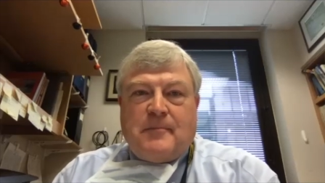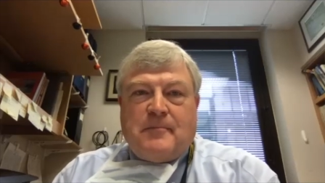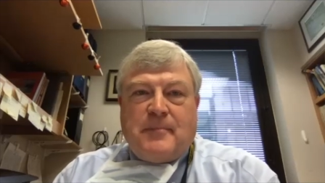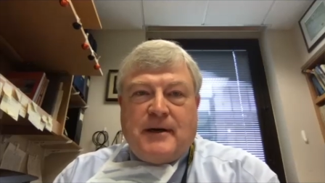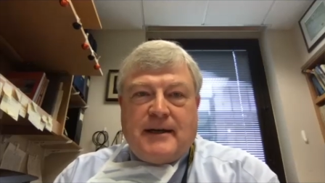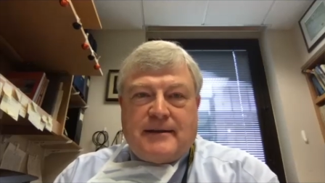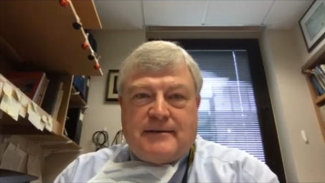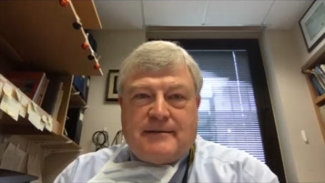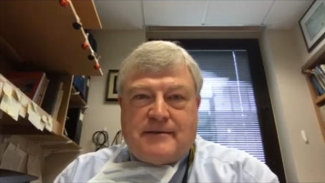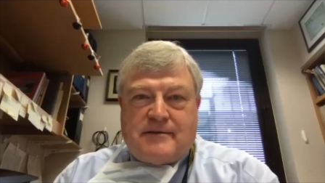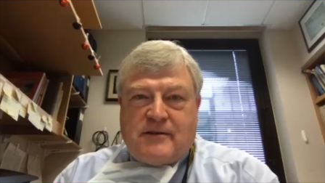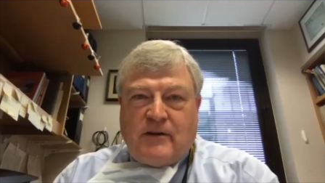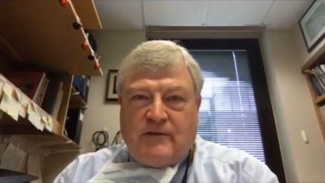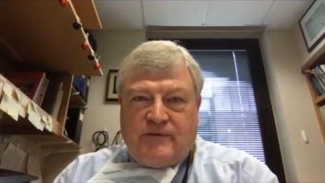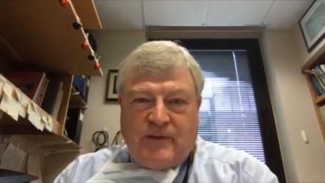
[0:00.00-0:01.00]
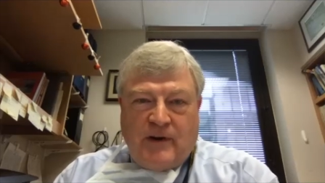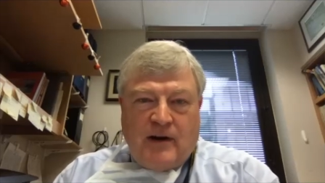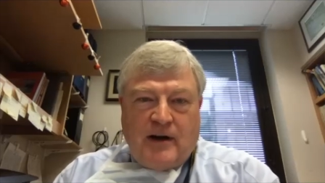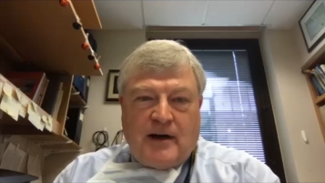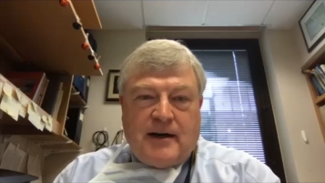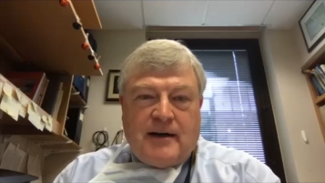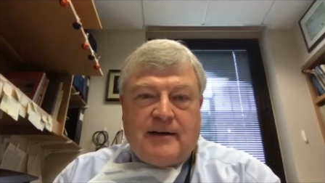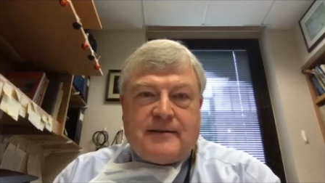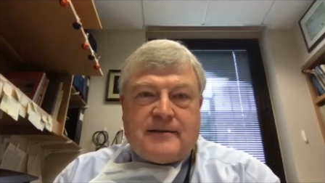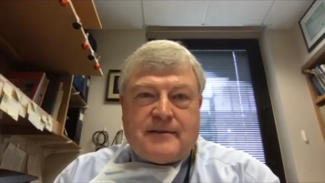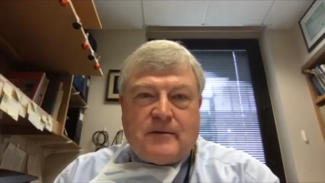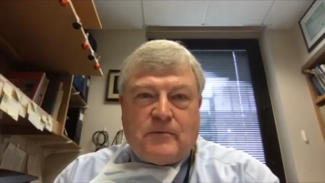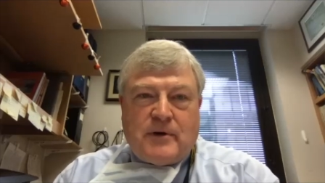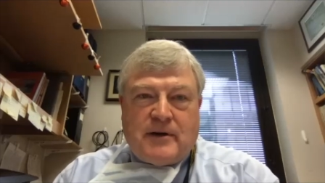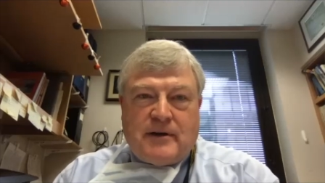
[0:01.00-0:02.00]
but so far
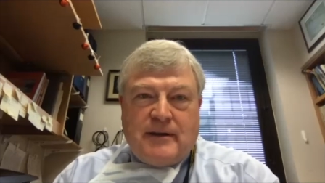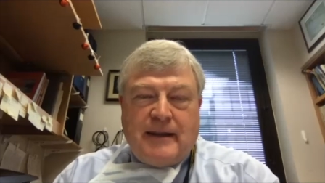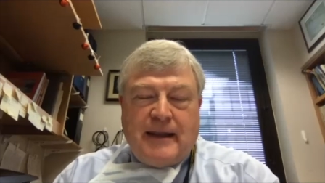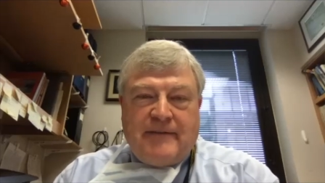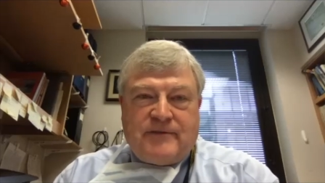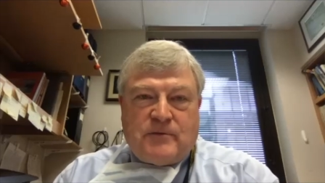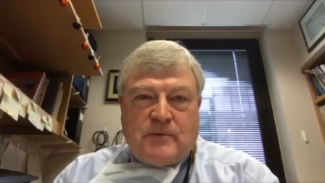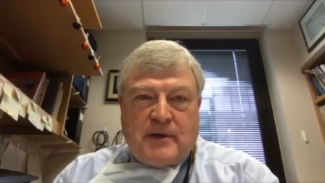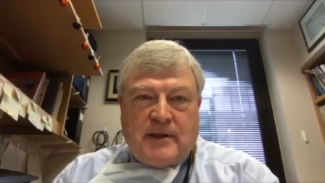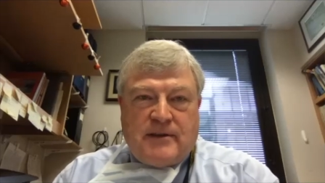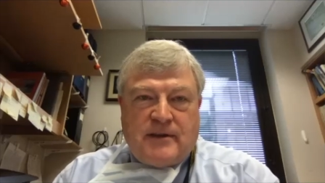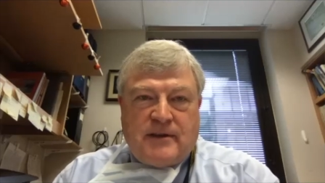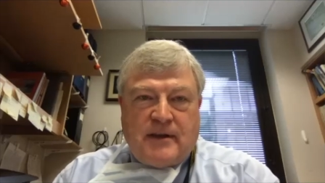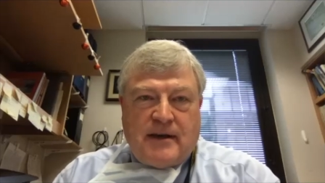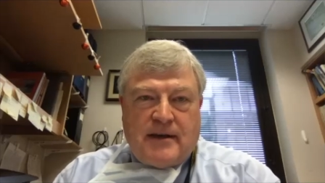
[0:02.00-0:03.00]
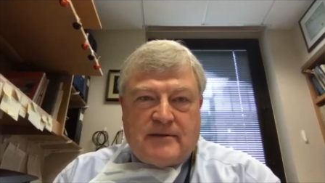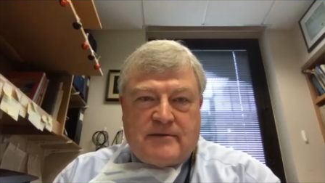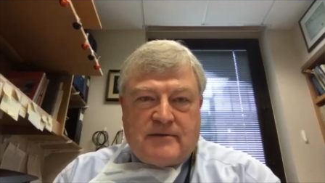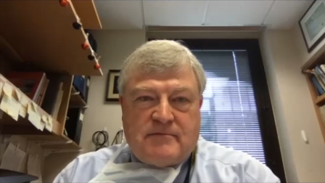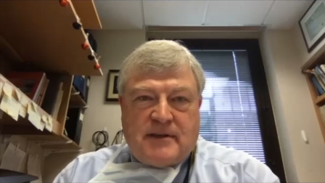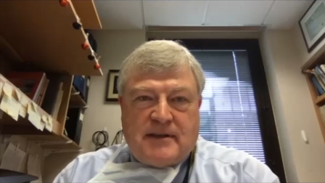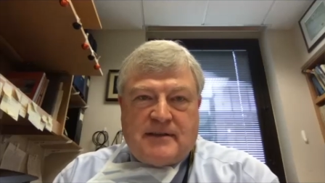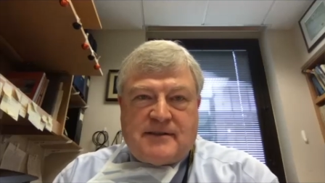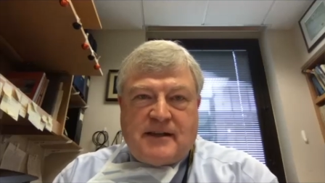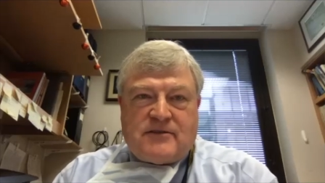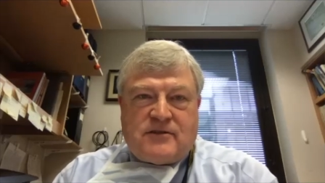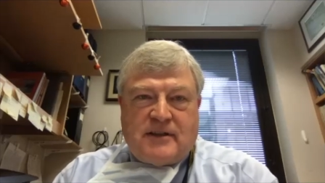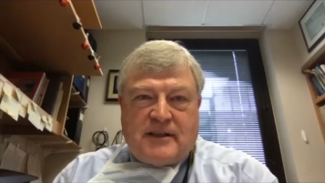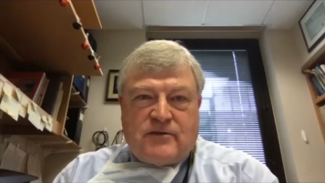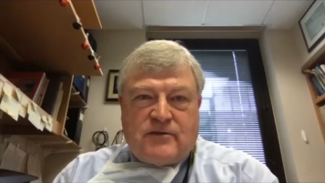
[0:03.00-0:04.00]
we're left with
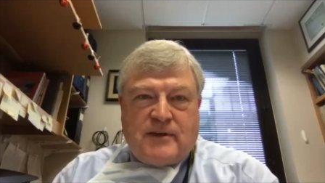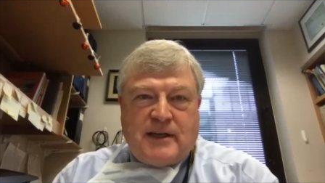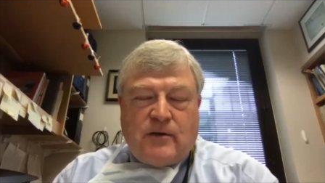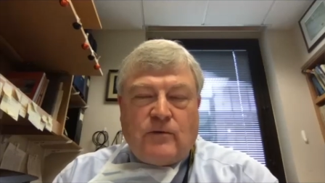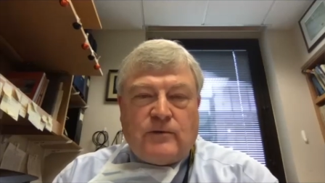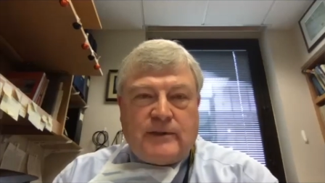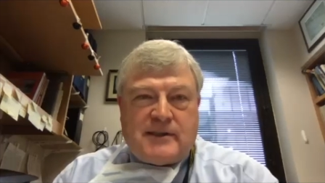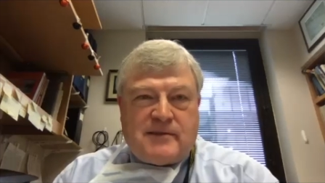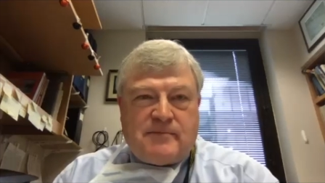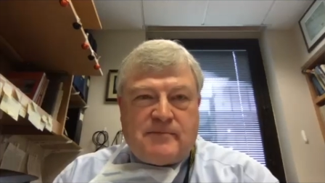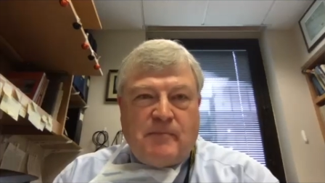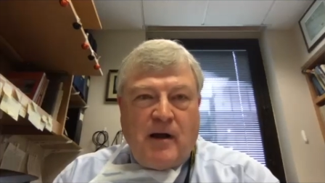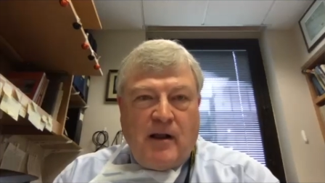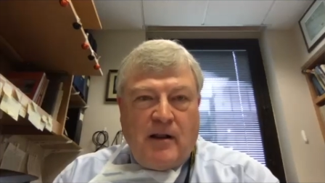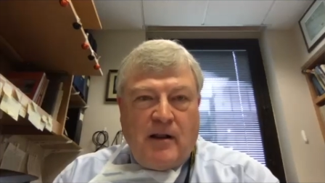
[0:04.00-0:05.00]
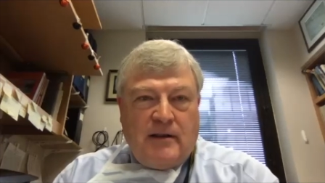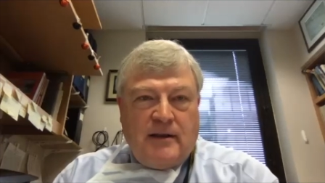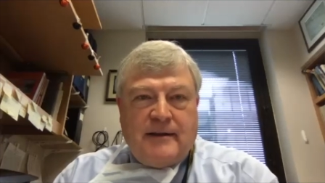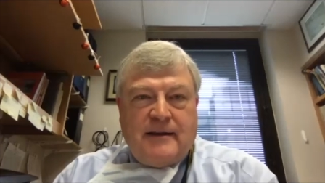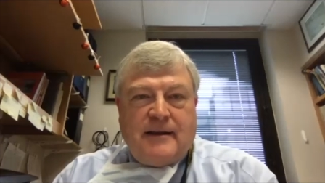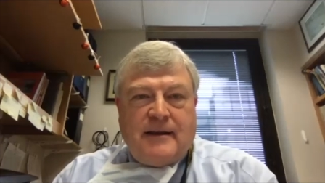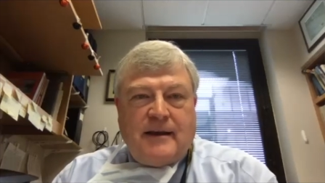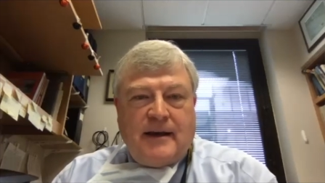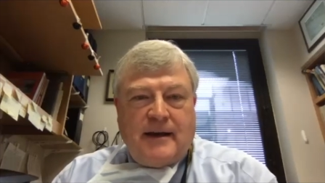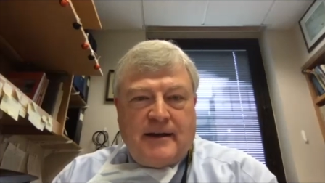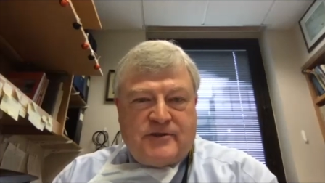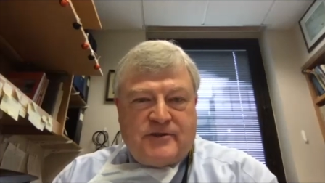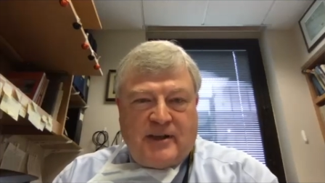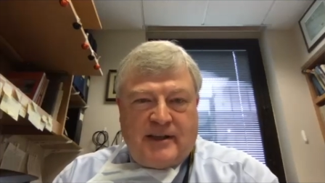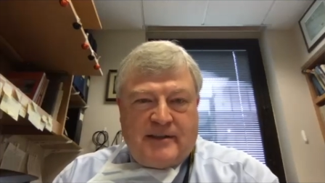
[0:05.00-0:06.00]
essentially treating only small
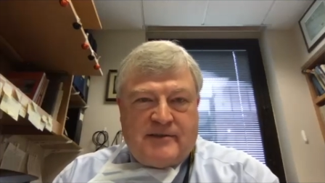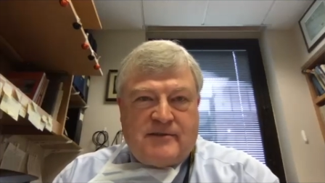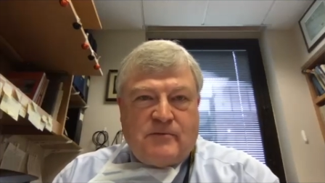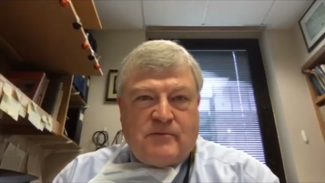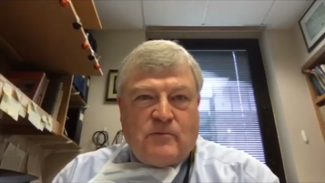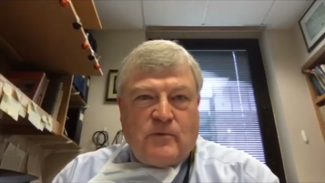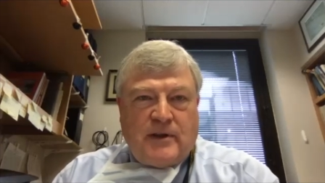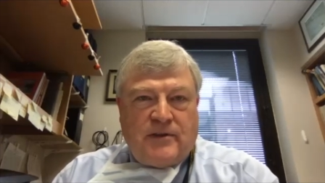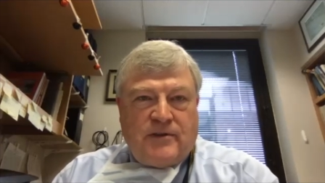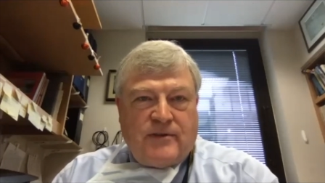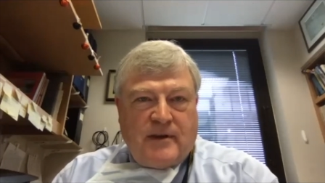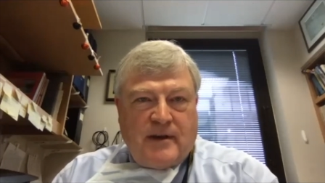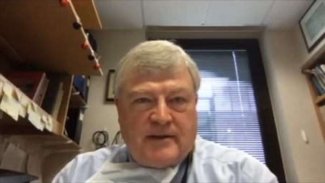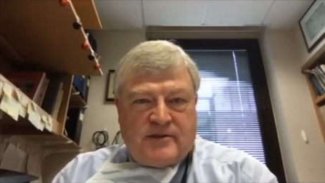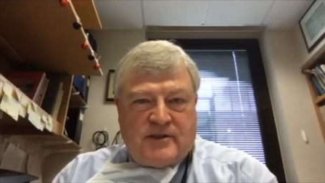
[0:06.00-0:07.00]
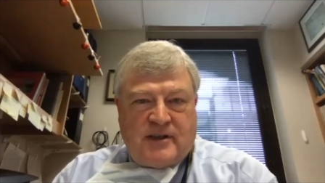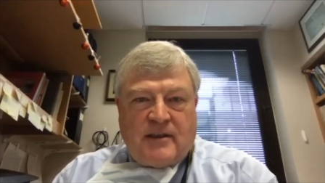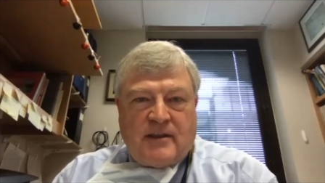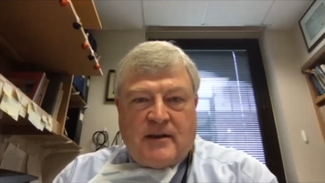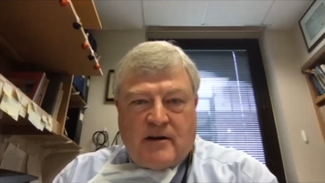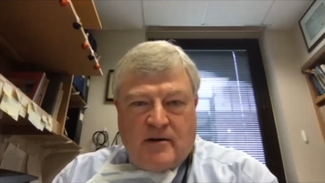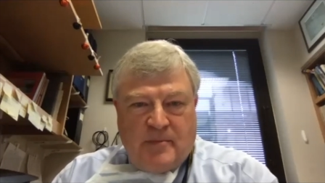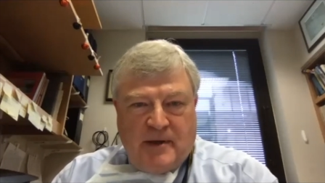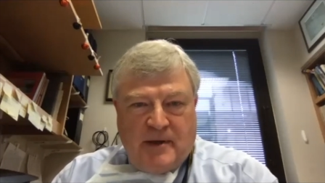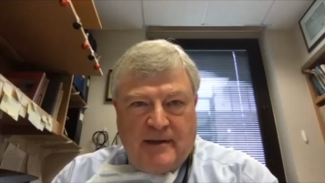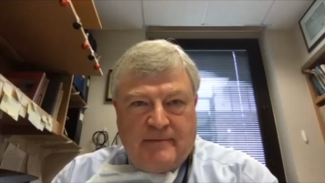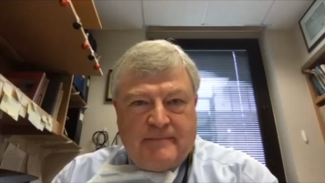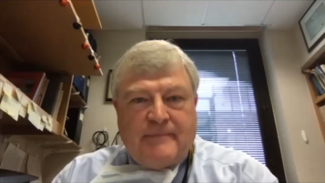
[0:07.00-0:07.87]
genes with gene therapy.